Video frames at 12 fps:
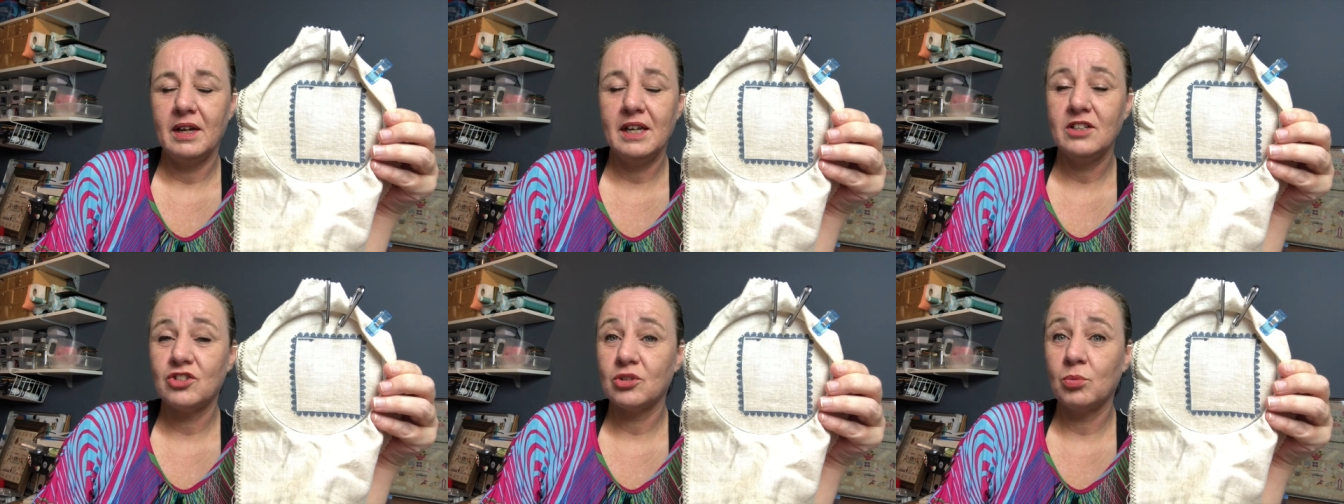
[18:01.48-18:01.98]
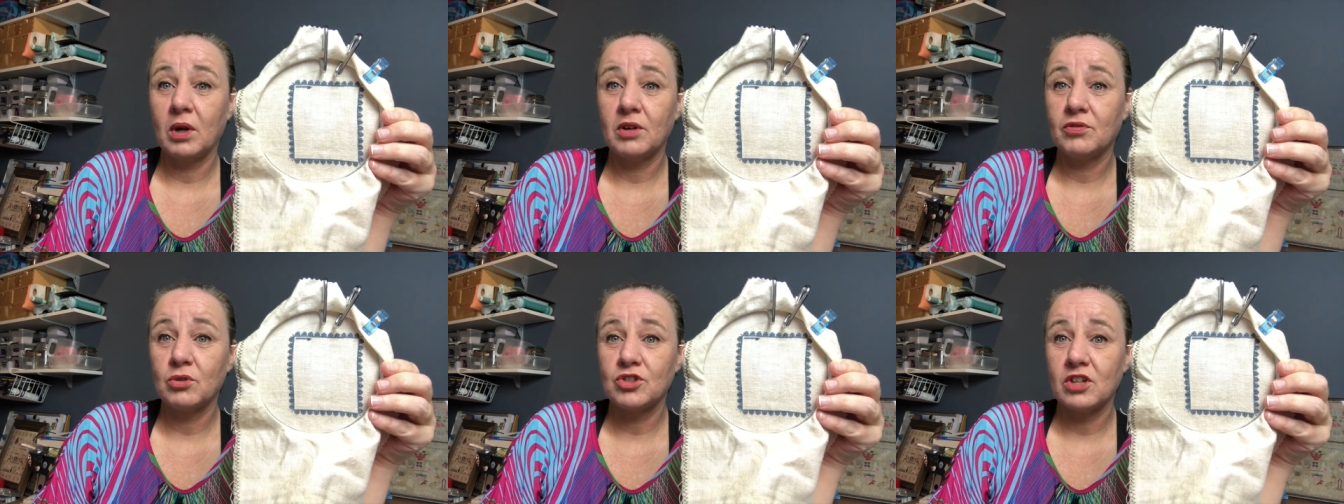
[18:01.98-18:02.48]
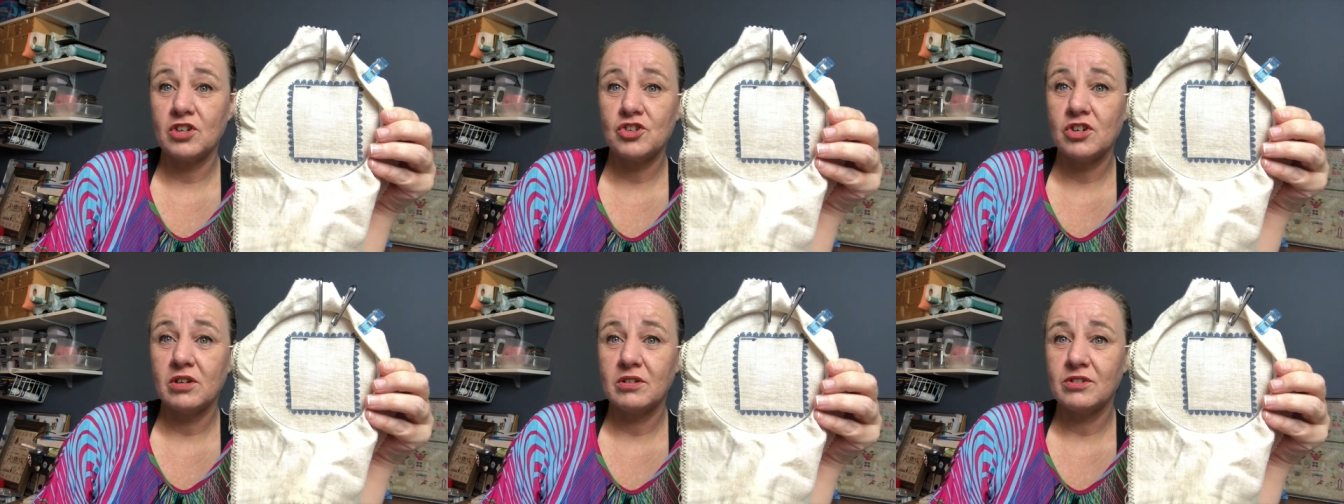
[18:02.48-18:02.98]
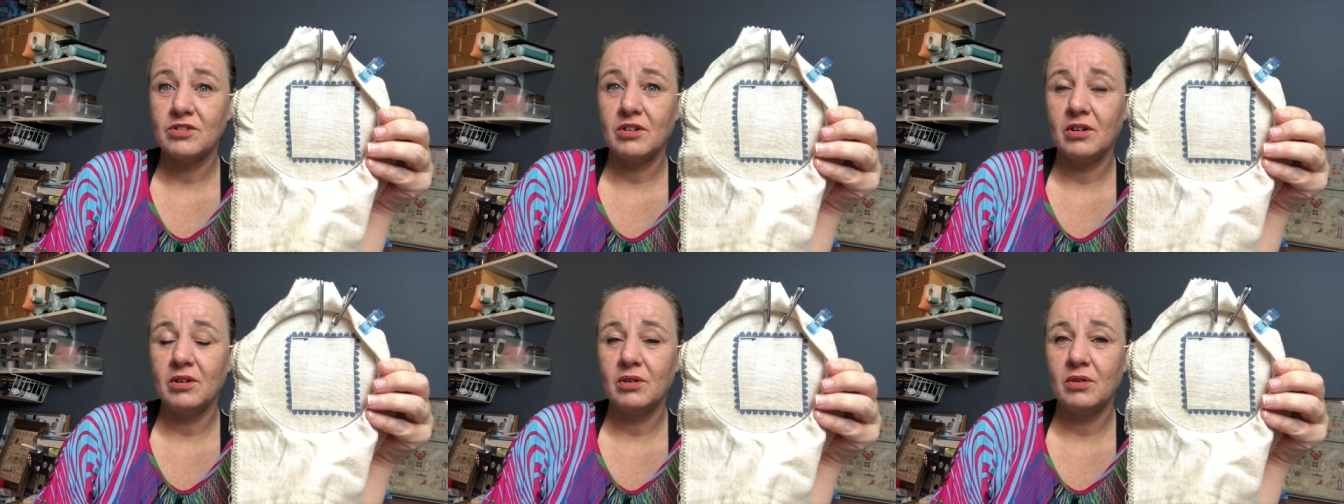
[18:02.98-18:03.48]
it's a wonderful stitch,
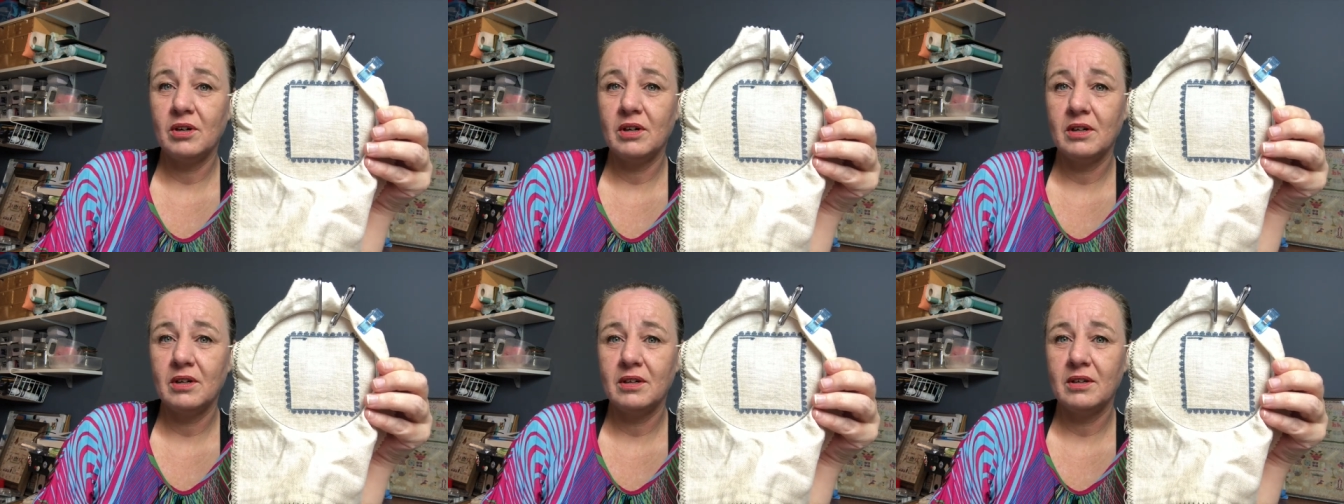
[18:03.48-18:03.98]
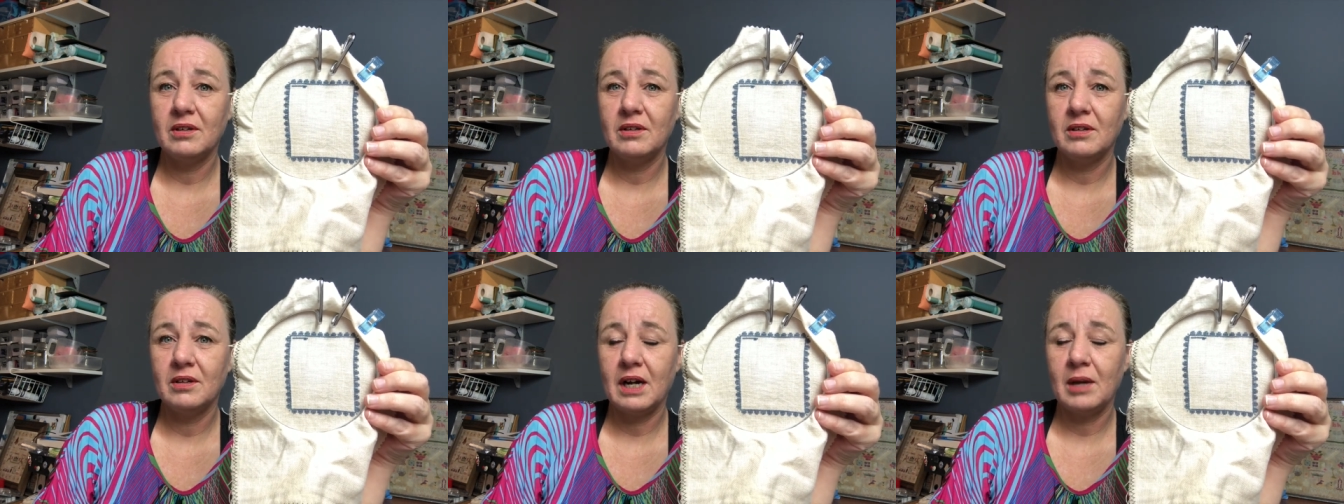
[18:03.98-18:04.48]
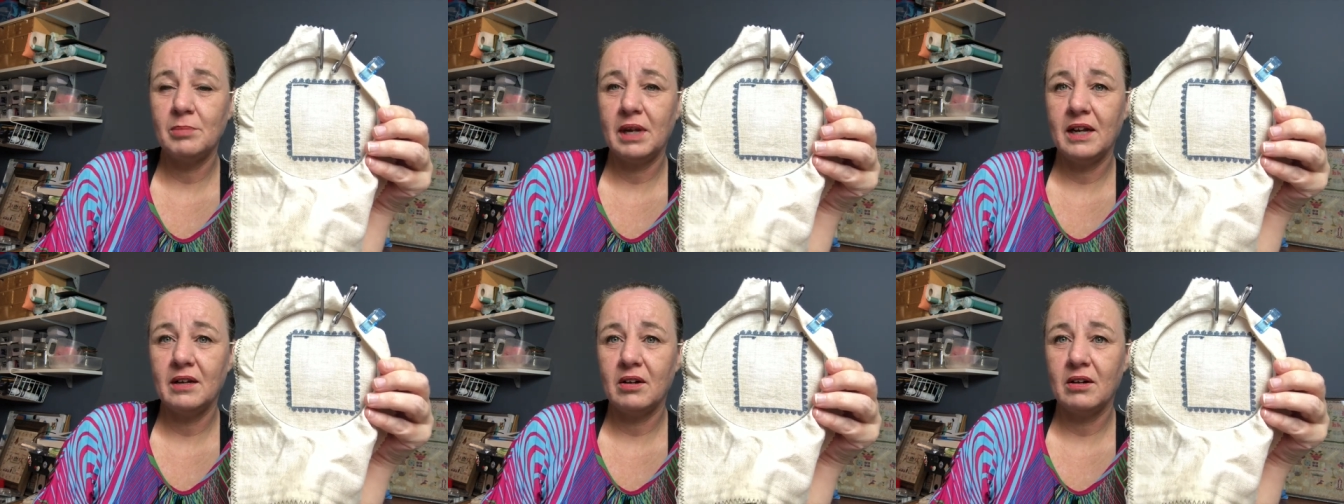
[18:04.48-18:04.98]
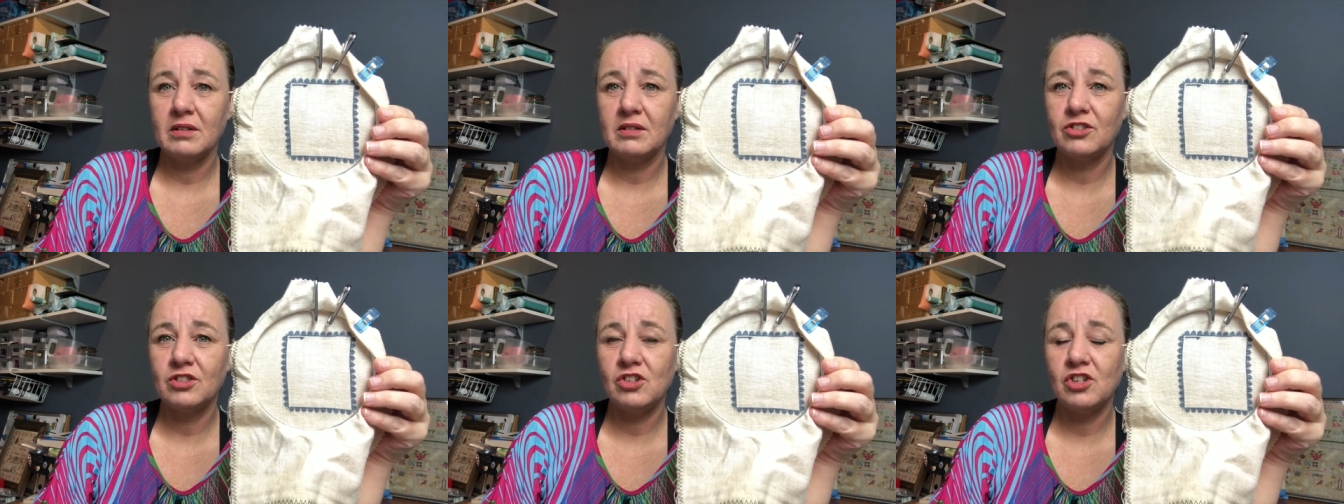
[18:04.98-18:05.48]
so I plan on
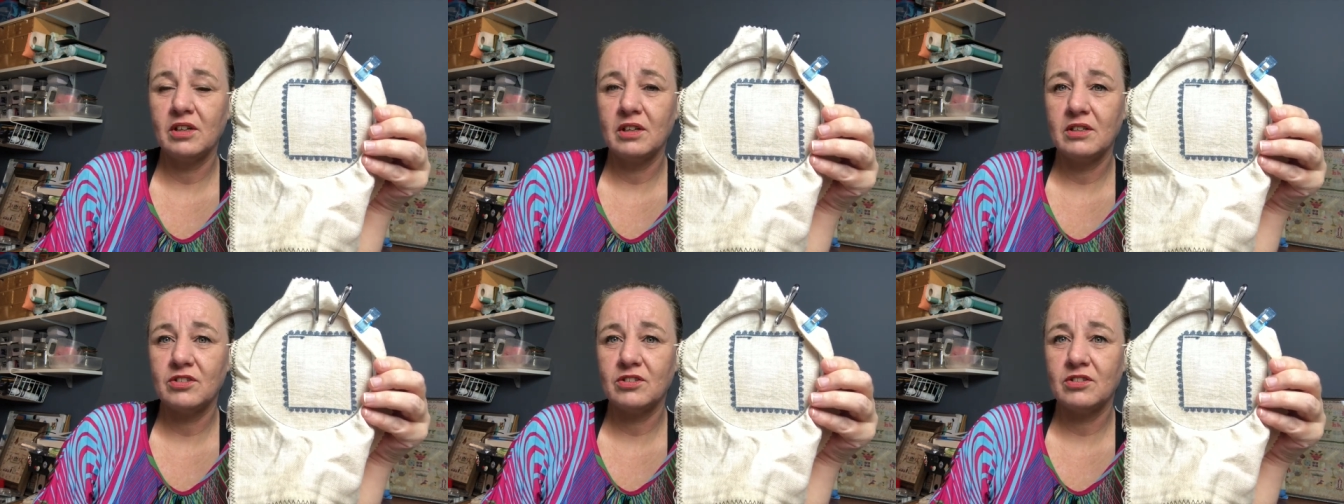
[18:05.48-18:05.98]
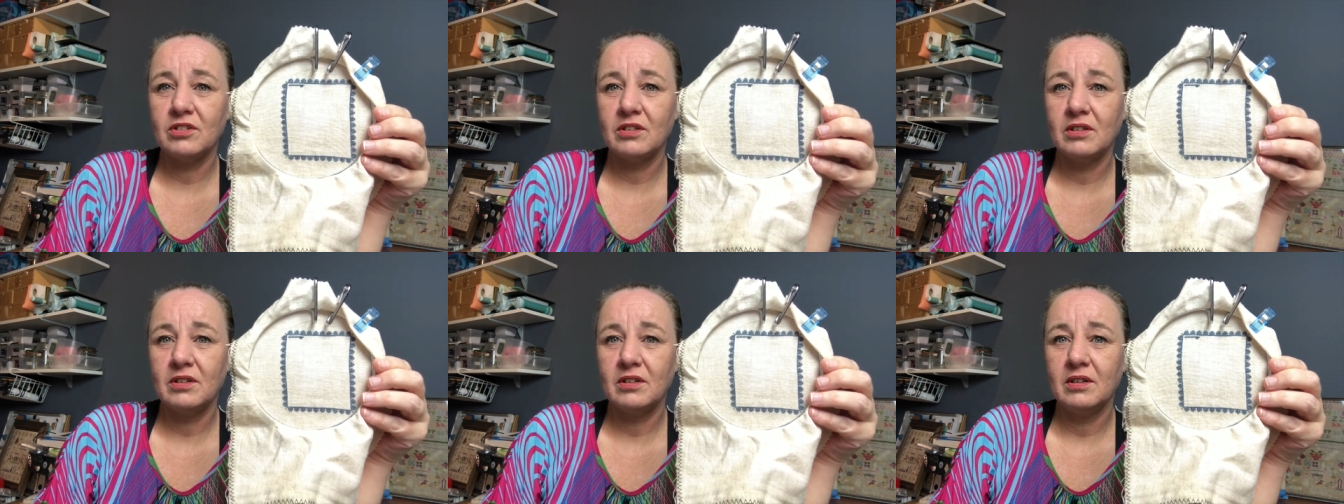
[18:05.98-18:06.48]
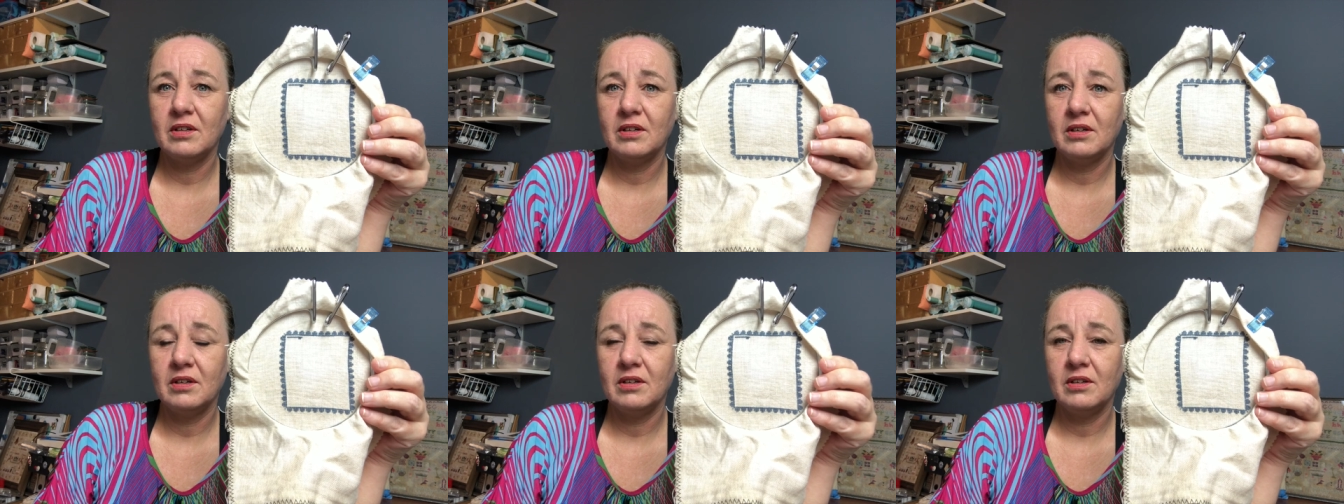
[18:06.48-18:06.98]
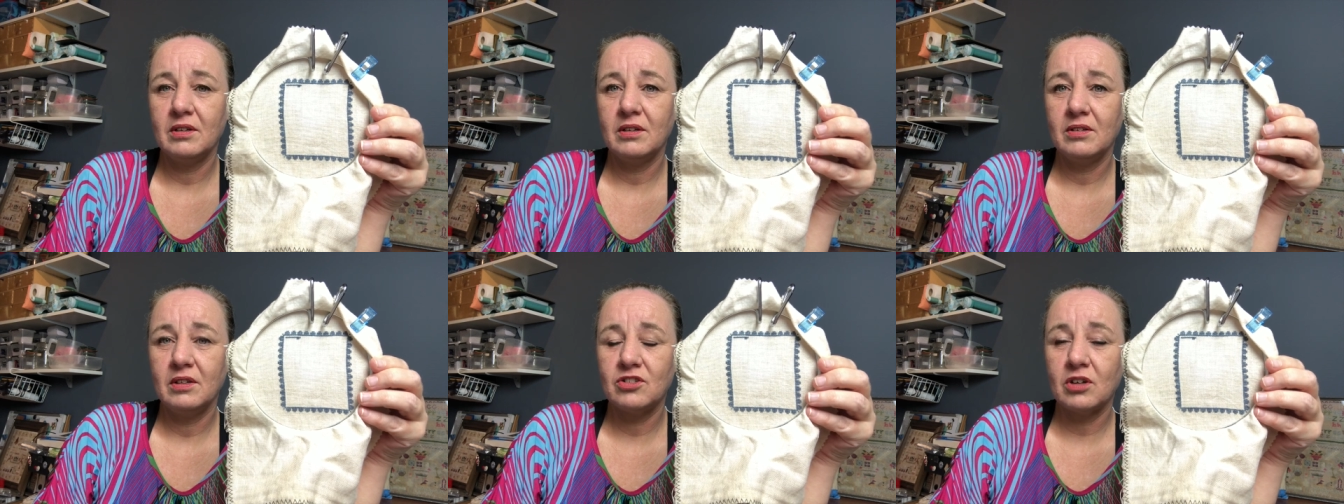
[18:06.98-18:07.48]
stitching this
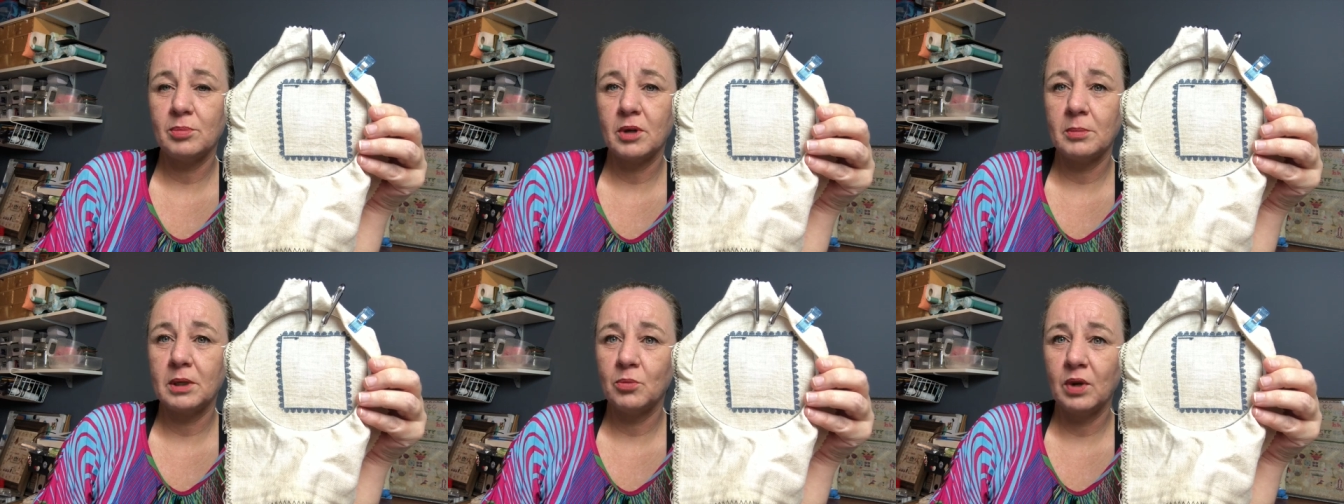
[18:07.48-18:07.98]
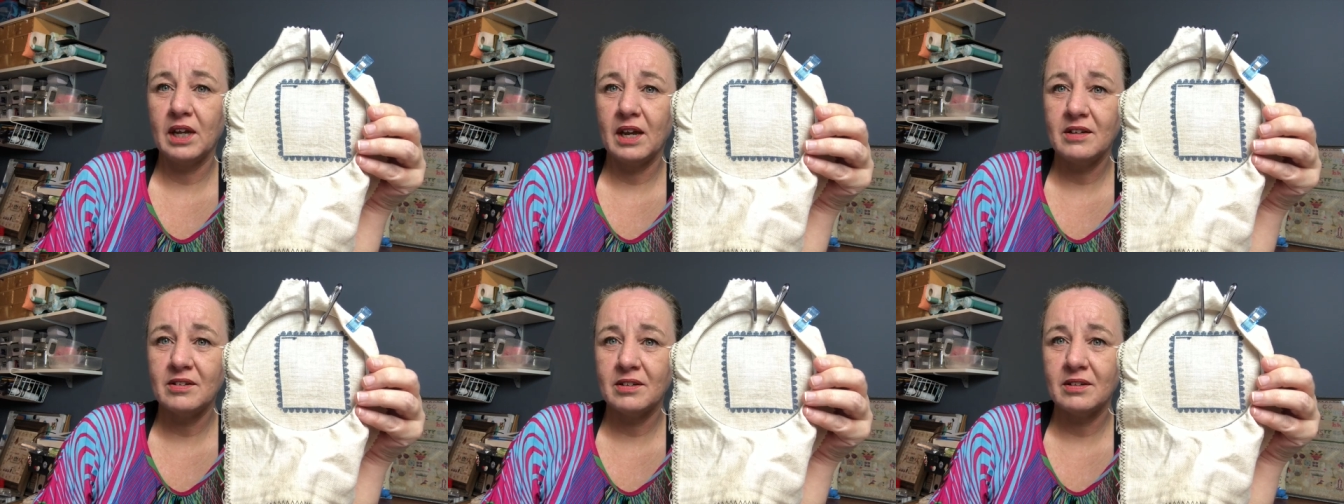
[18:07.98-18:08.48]
upcoming weekend.